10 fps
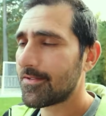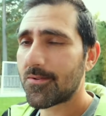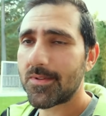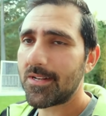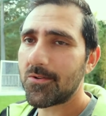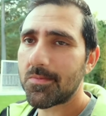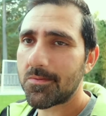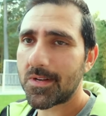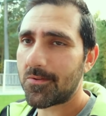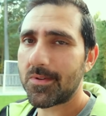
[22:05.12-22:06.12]
So the Luba
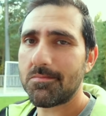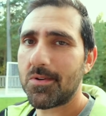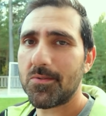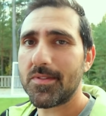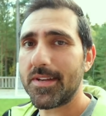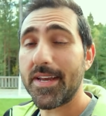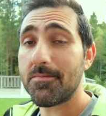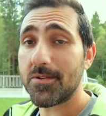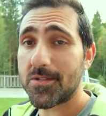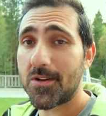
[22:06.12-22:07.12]
will only mow the
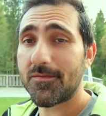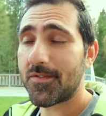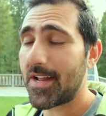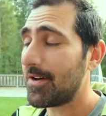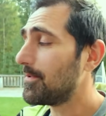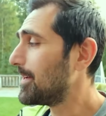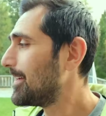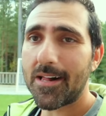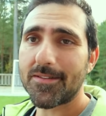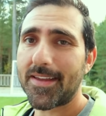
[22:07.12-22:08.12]
neighbor's lawn for now.
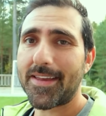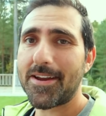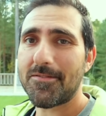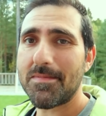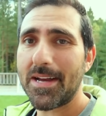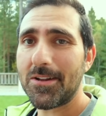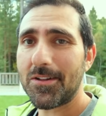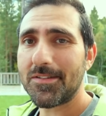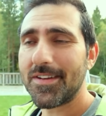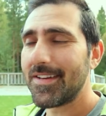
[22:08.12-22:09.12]
I'll take care of my
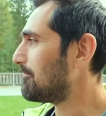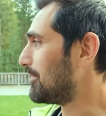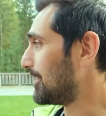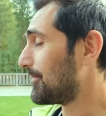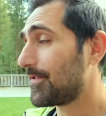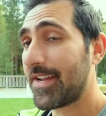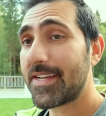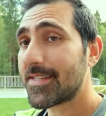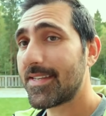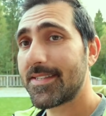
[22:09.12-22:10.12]
lawn, but for
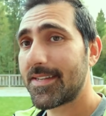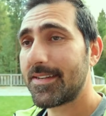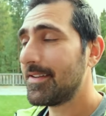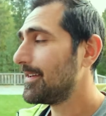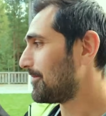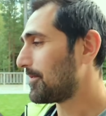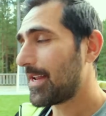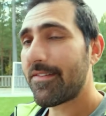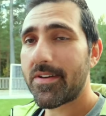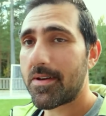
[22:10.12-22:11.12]
next season,
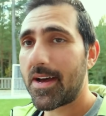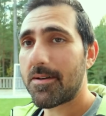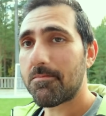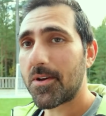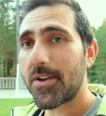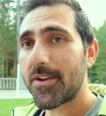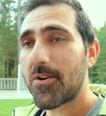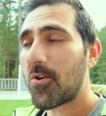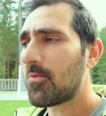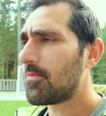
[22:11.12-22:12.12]
whenever I'm not at
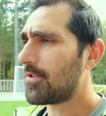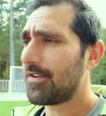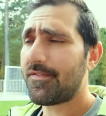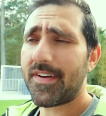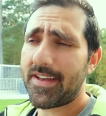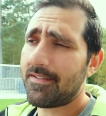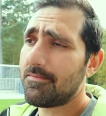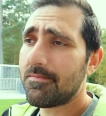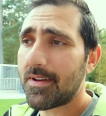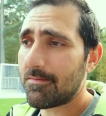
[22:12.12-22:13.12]
home, or if
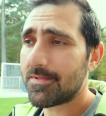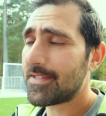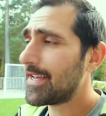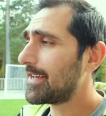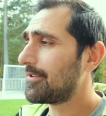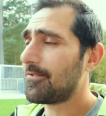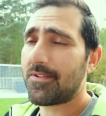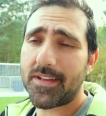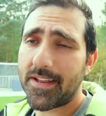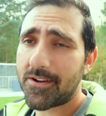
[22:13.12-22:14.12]
I'm sick
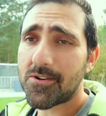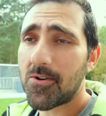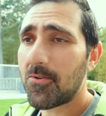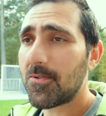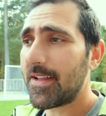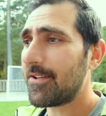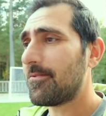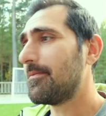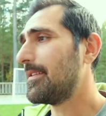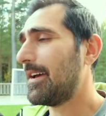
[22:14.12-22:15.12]
or get a cold, I
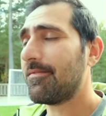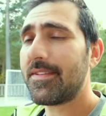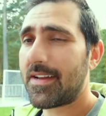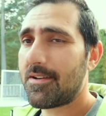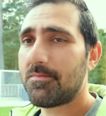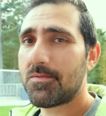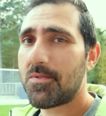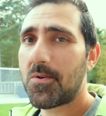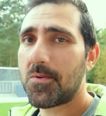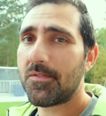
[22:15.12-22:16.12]
don't have time to
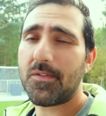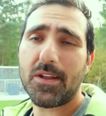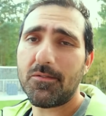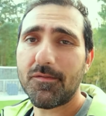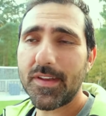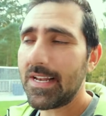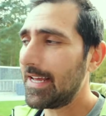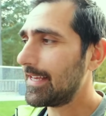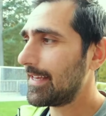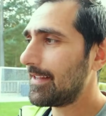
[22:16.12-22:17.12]
mow, if I don't feel
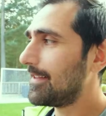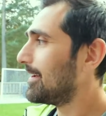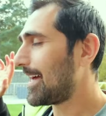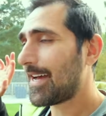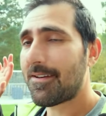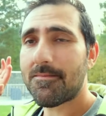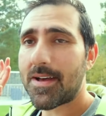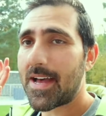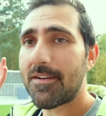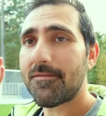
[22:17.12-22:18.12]
like it, I
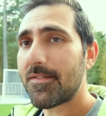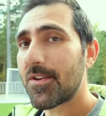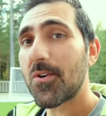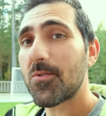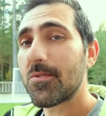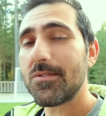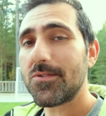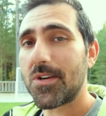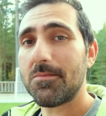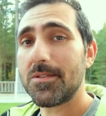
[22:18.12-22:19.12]
have no
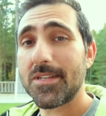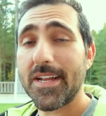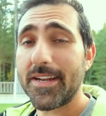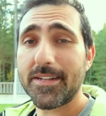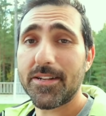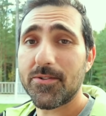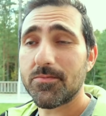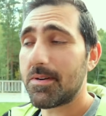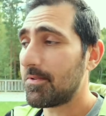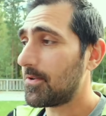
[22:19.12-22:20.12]
troubles letting the
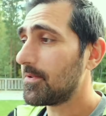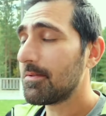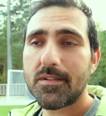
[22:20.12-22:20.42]
Luba mow.